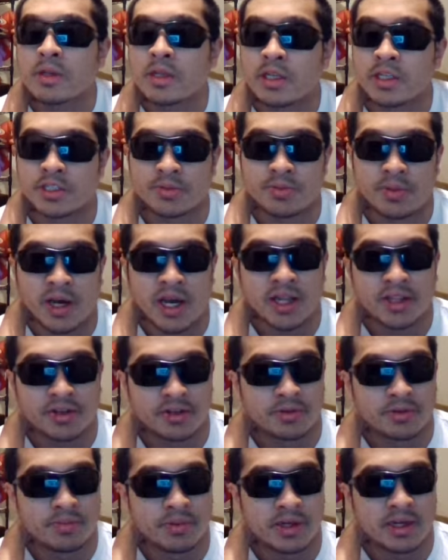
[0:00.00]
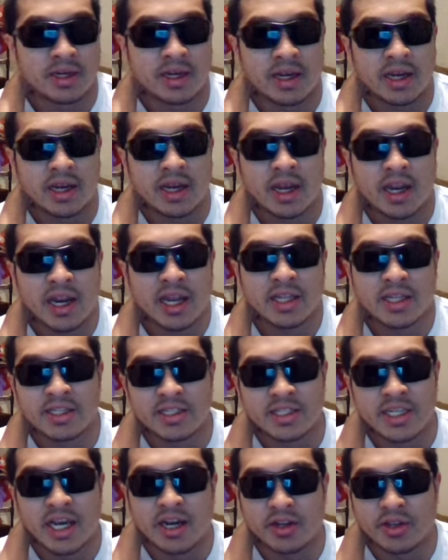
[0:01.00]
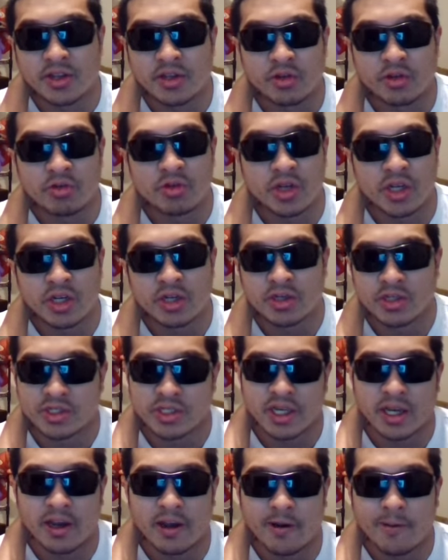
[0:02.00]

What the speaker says: his father, but I highly doubt it. Who knows?